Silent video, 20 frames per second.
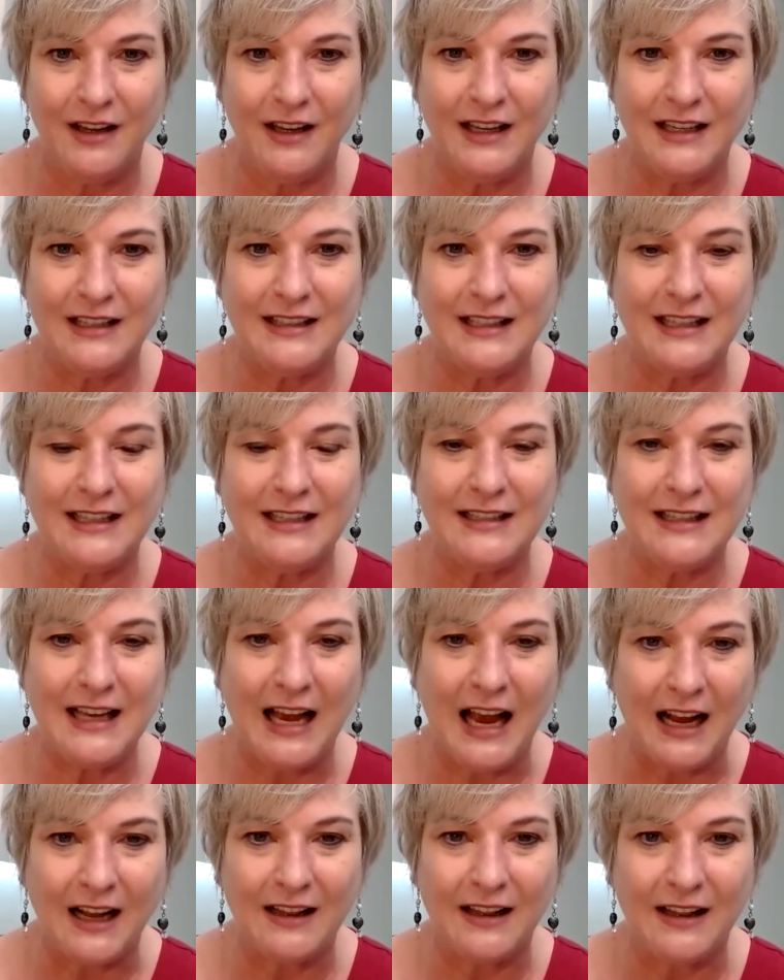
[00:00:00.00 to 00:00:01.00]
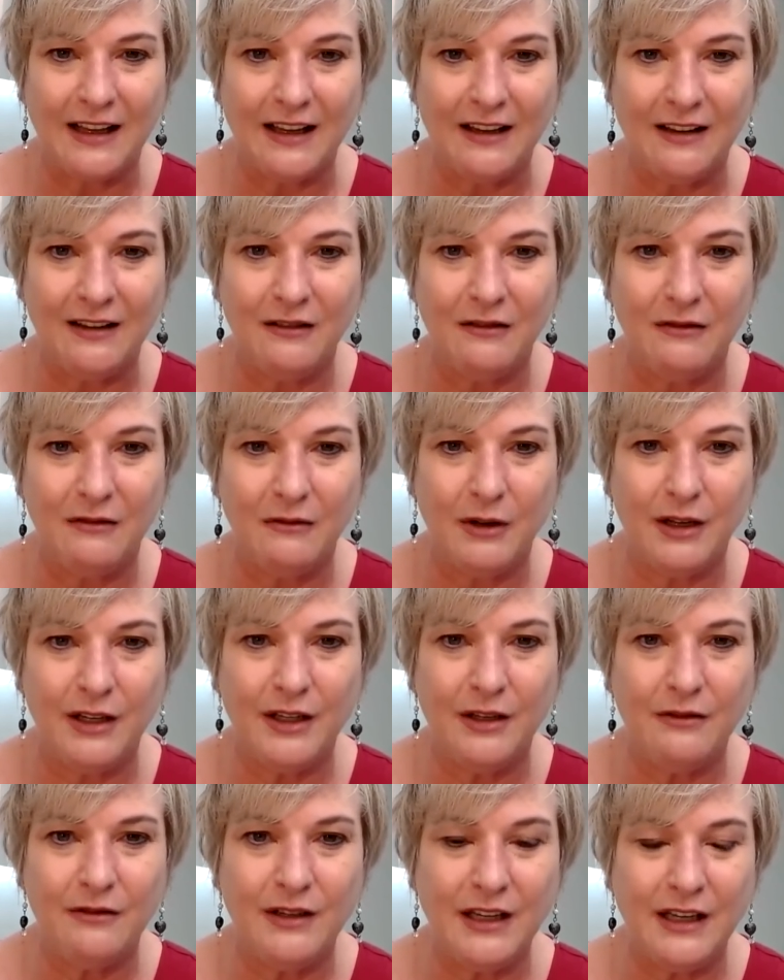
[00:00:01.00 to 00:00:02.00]
is exactly what
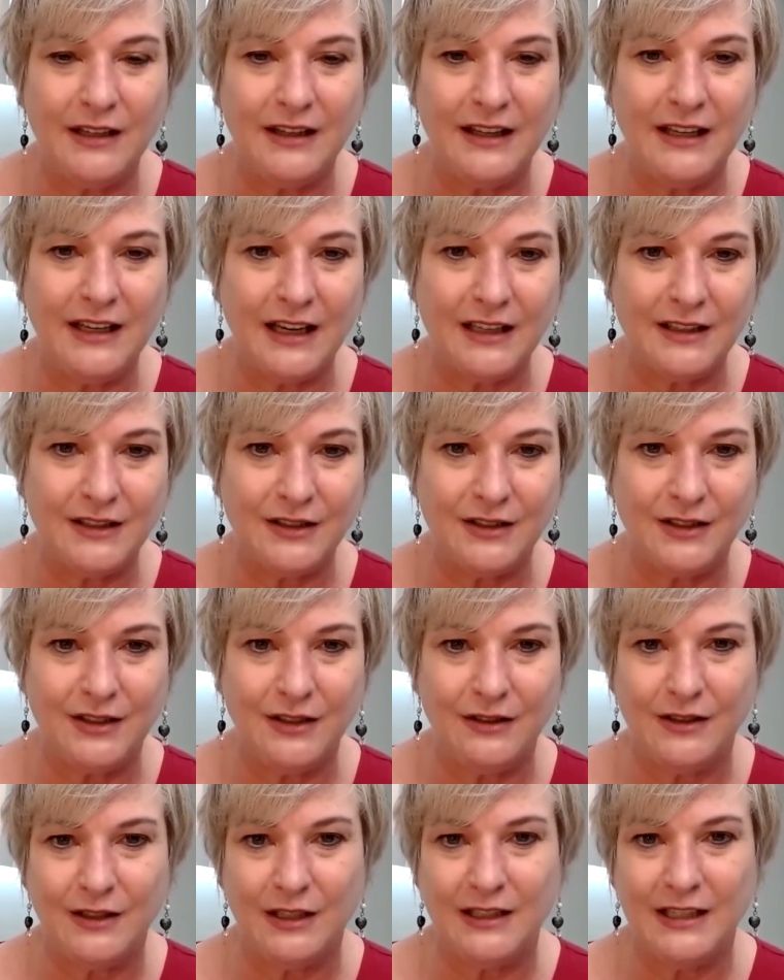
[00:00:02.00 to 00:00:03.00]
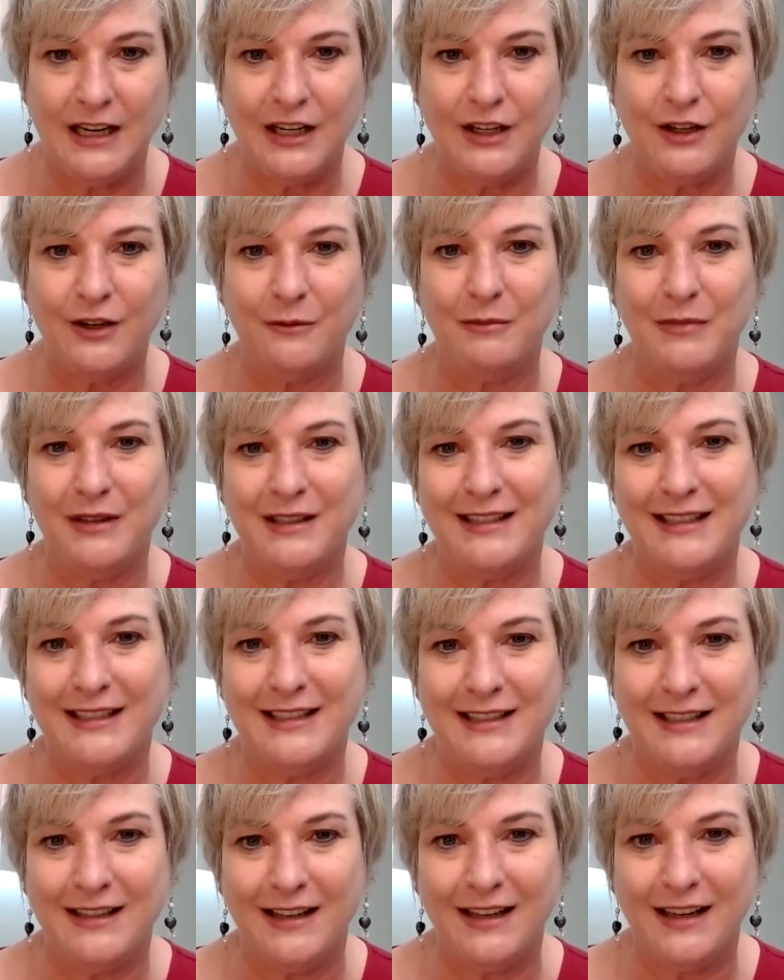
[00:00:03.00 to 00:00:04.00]
you need the answer to to take your
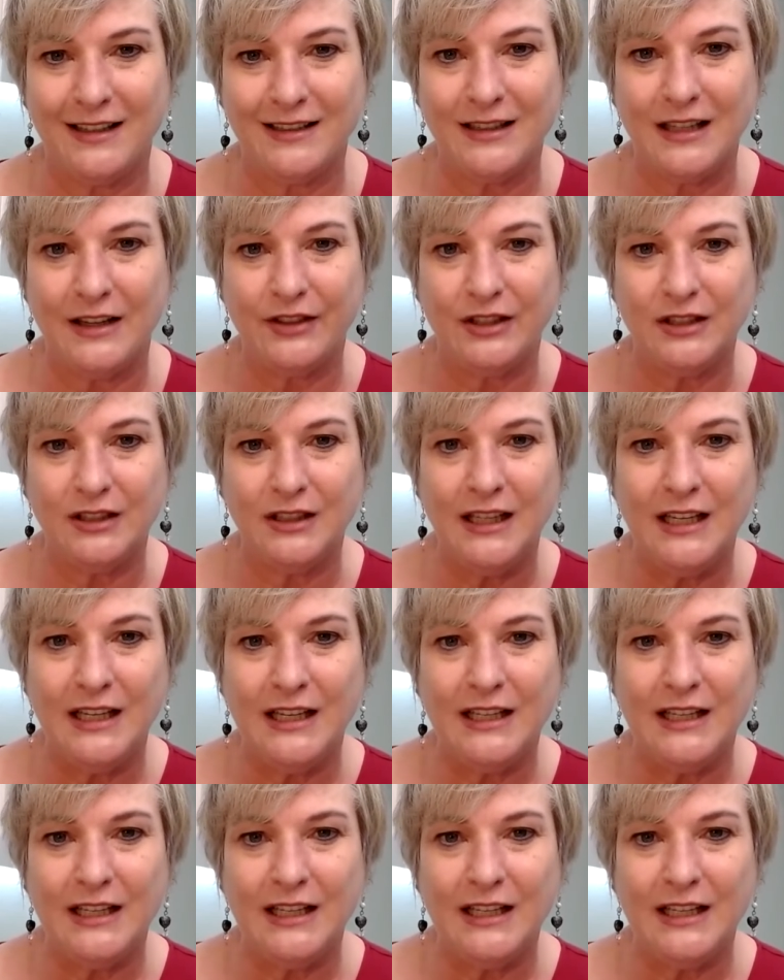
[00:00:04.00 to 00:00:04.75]
business to the next level.